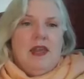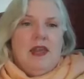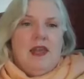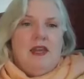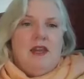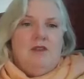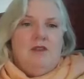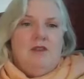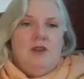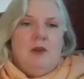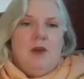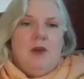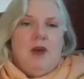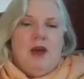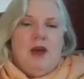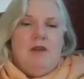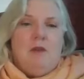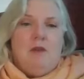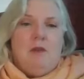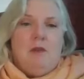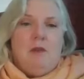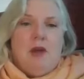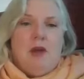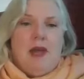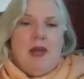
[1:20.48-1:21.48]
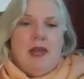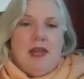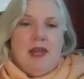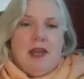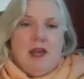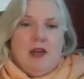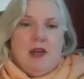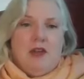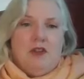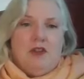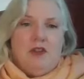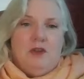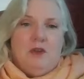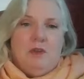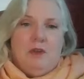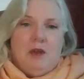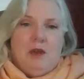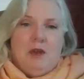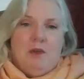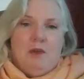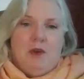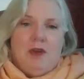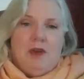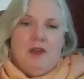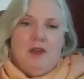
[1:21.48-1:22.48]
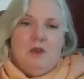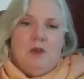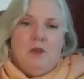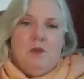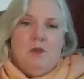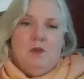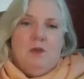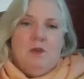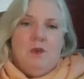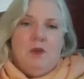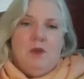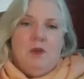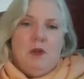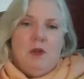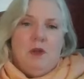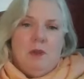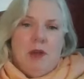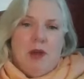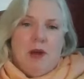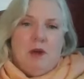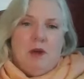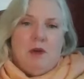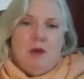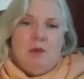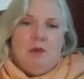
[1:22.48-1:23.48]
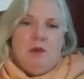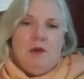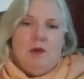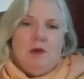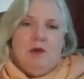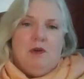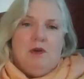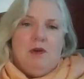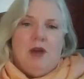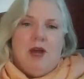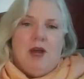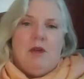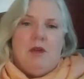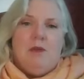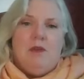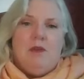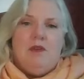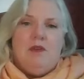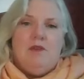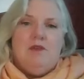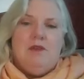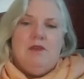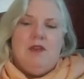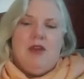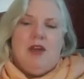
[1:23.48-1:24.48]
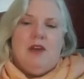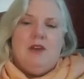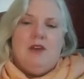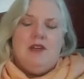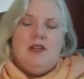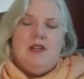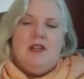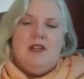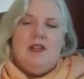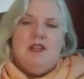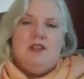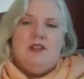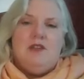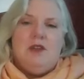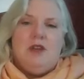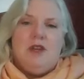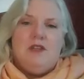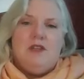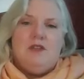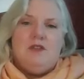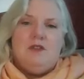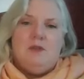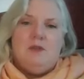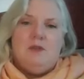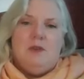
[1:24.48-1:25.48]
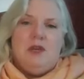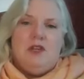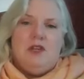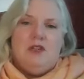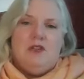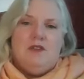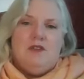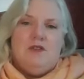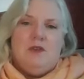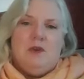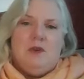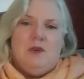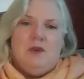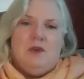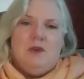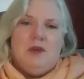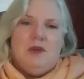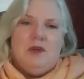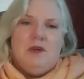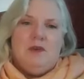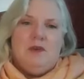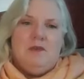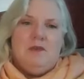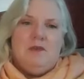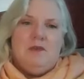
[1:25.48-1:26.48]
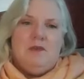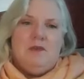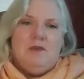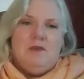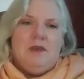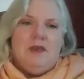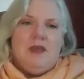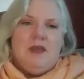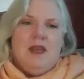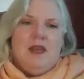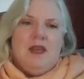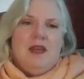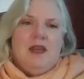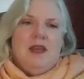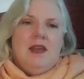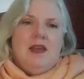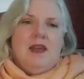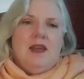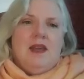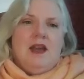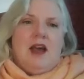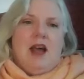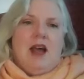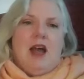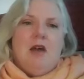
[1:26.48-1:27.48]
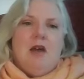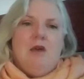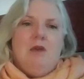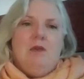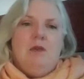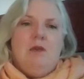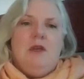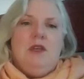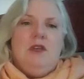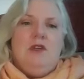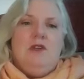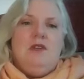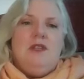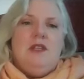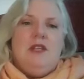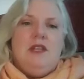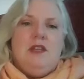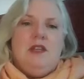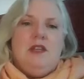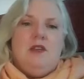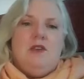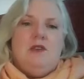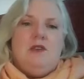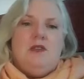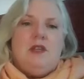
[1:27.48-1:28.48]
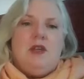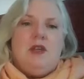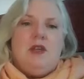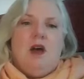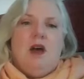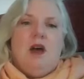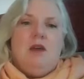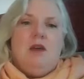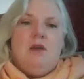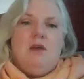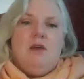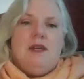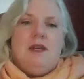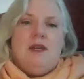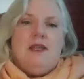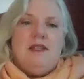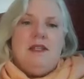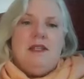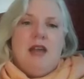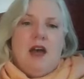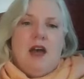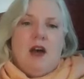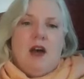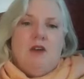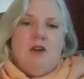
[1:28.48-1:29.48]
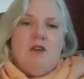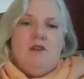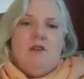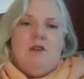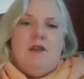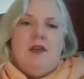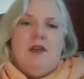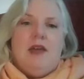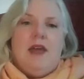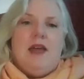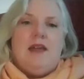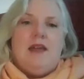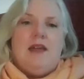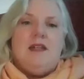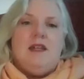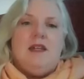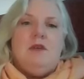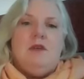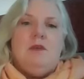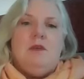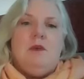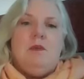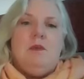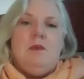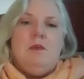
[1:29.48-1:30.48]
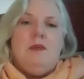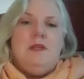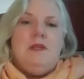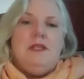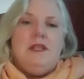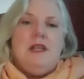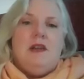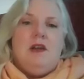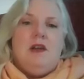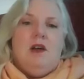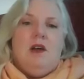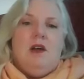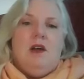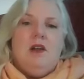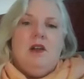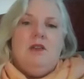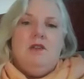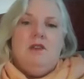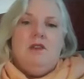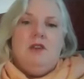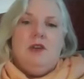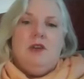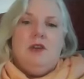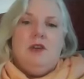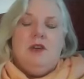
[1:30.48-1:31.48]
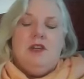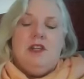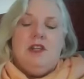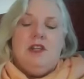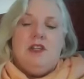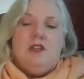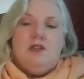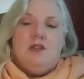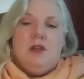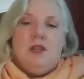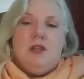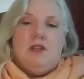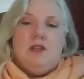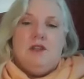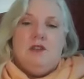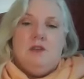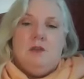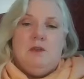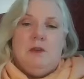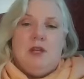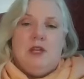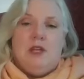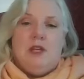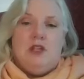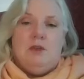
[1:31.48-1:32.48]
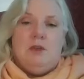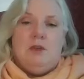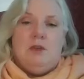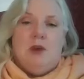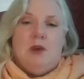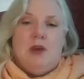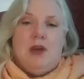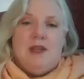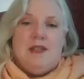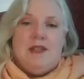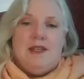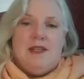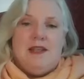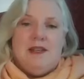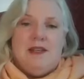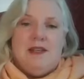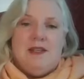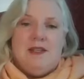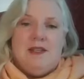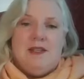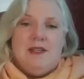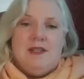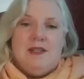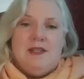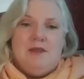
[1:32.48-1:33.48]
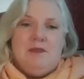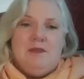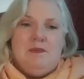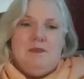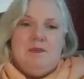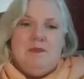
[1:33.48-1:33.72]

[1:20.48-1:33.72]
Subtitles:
And if you have a My Health, you may run the willpower program found in the transformation folder. I will be using those on myself as I represent all of you in this transformation process.